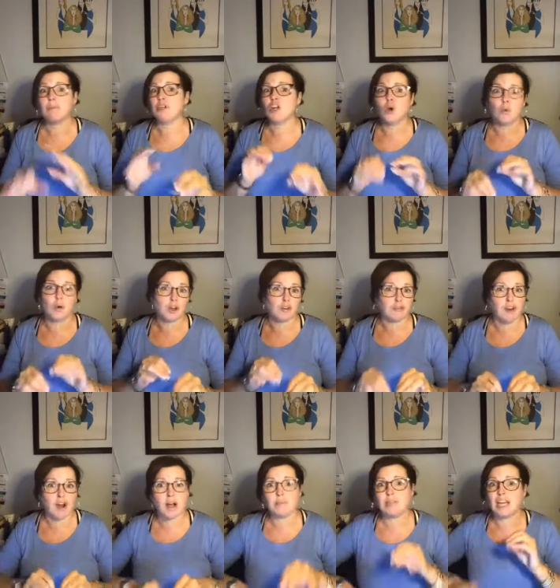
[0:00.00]
Let me know where you're
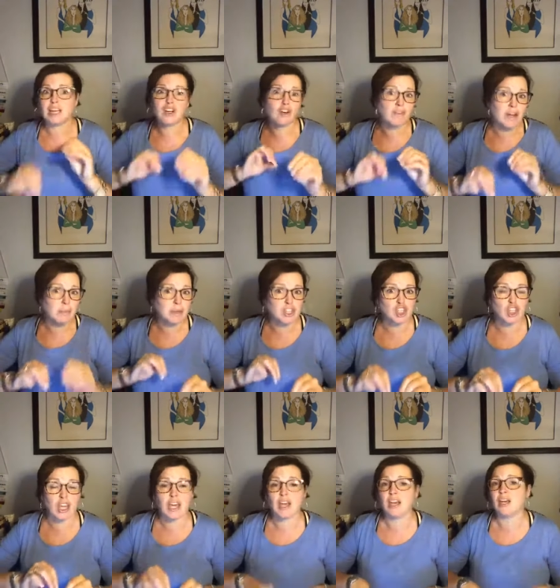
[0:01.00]
from, like Novi,
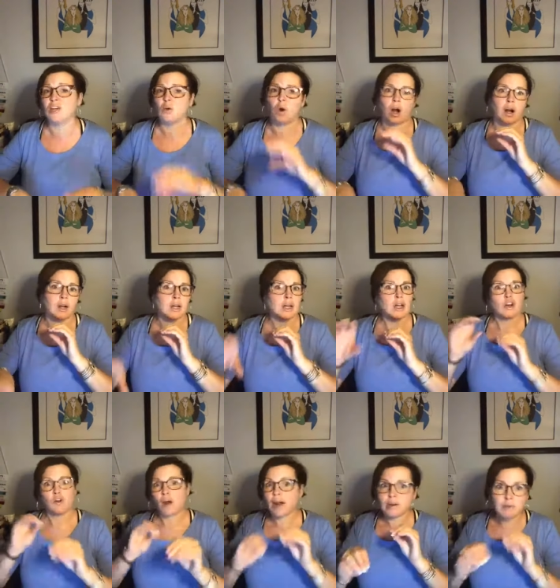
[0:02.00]
Michigan or
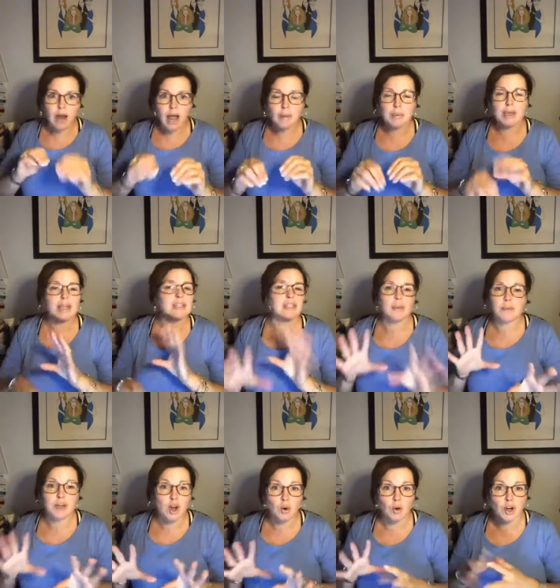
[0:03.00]
Grand Rapids.
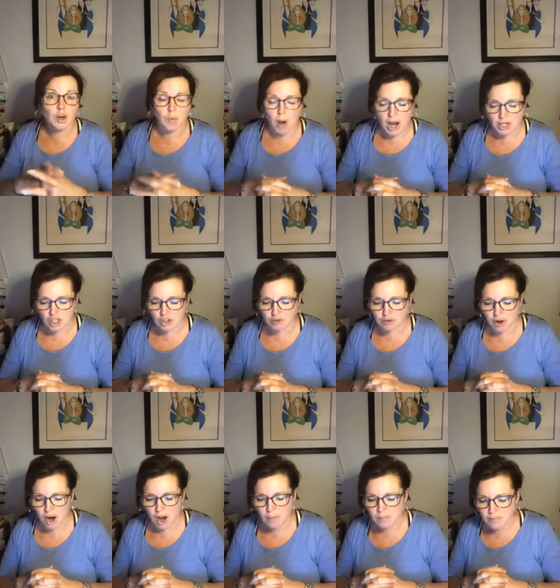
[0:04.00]
Let me know where you're watching
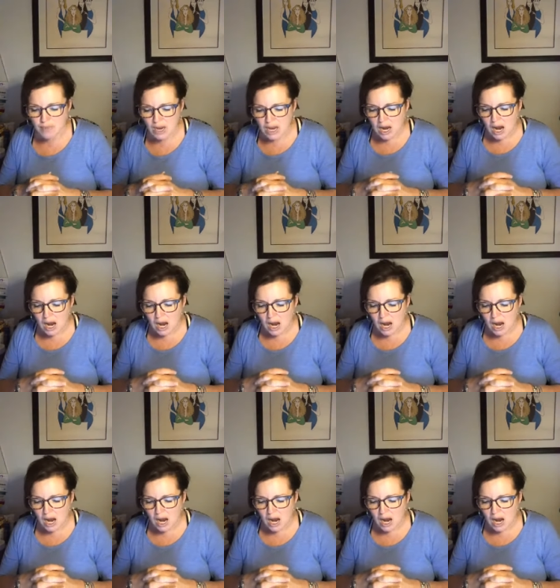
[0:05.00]
from.